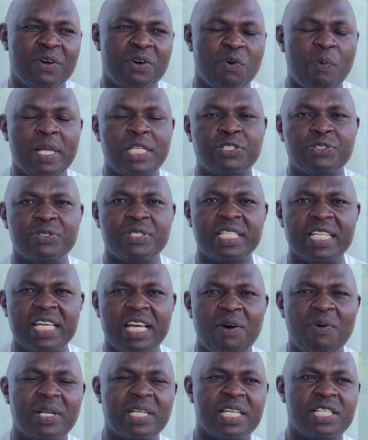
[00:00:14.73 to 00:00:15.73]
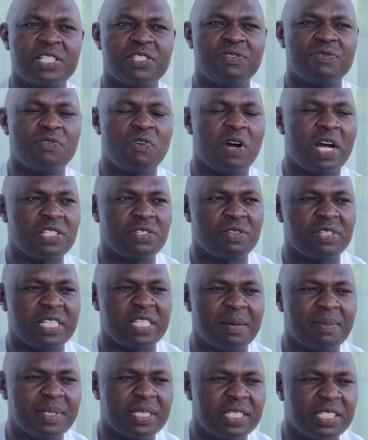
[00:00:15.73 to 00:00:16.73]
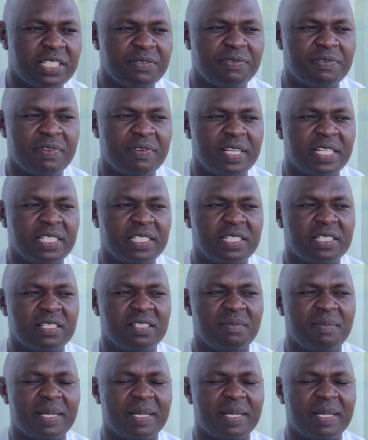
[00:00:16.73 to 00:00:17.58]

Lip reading: Well, today I want us to focus on something different,